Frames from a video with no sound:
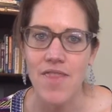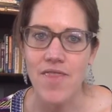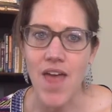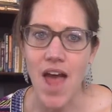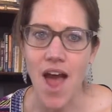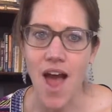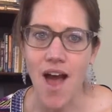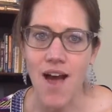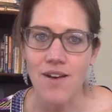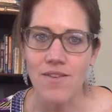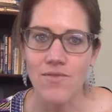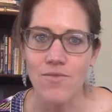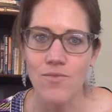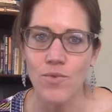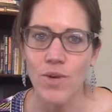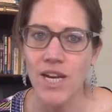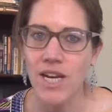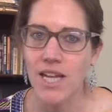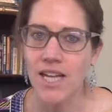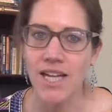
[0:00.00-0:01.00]
that
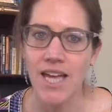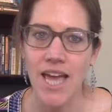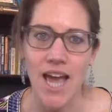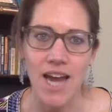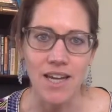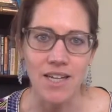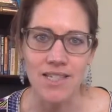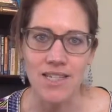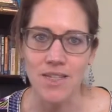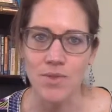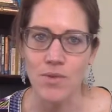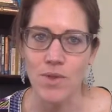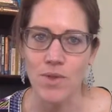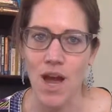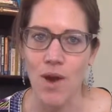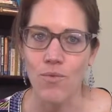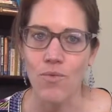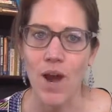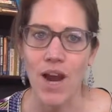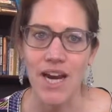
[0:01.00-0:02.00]
reading can't exist
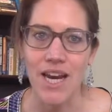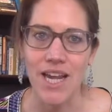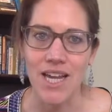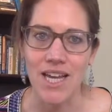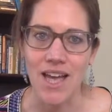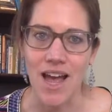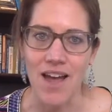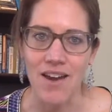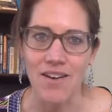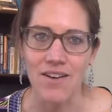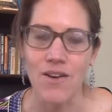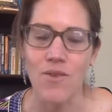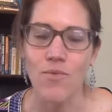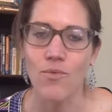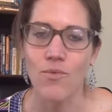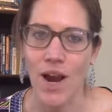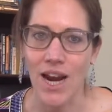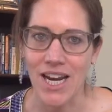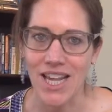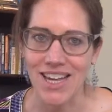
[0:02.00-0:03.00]
without writing and
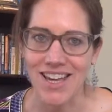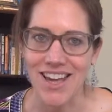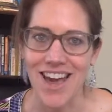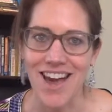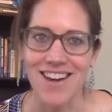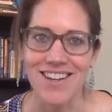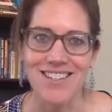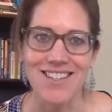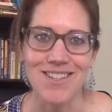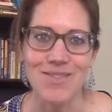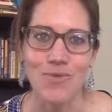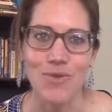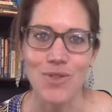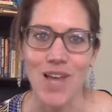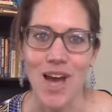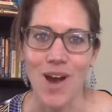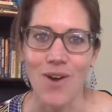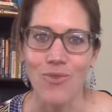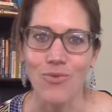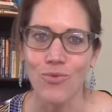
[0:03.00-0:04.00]
writing can't exist
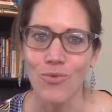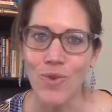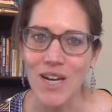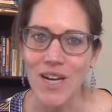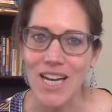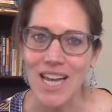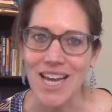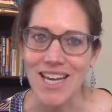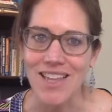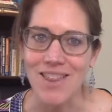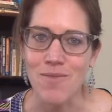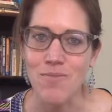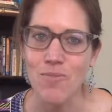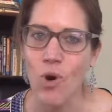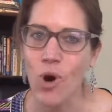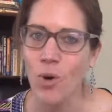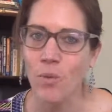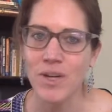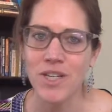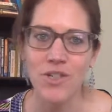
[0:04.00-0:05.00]
without reading. And the
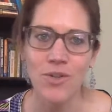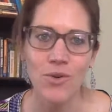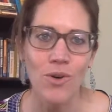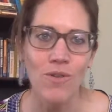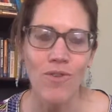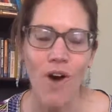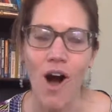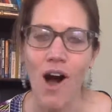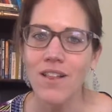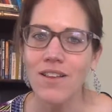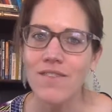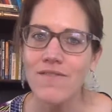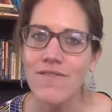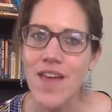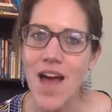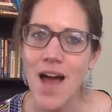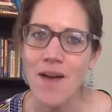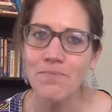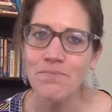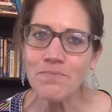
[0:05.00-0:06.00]
more we do of all of
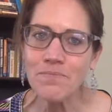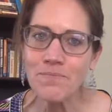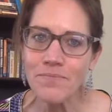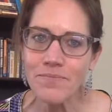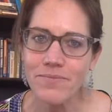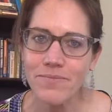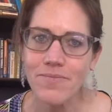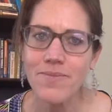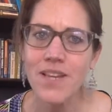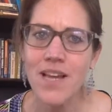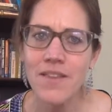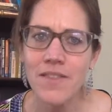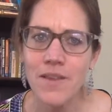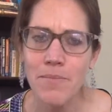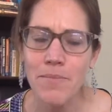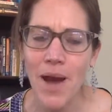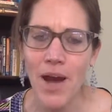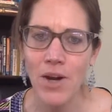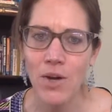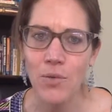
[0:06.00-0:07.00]
them,
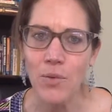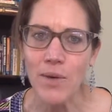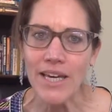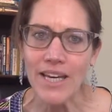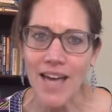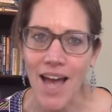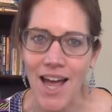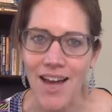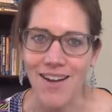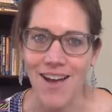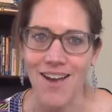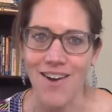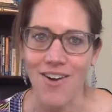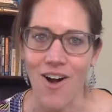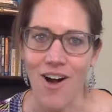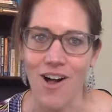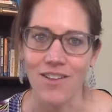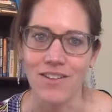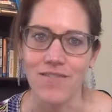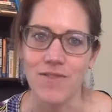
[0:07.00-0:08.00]
the better we get at
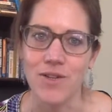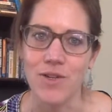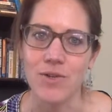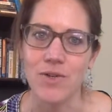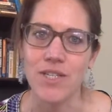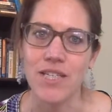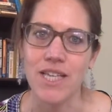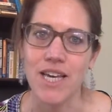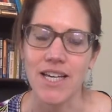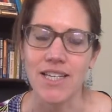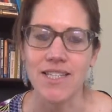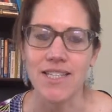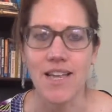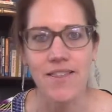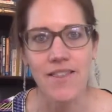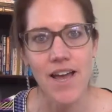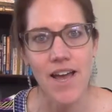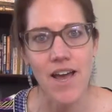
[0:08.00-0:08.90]
all of those things. And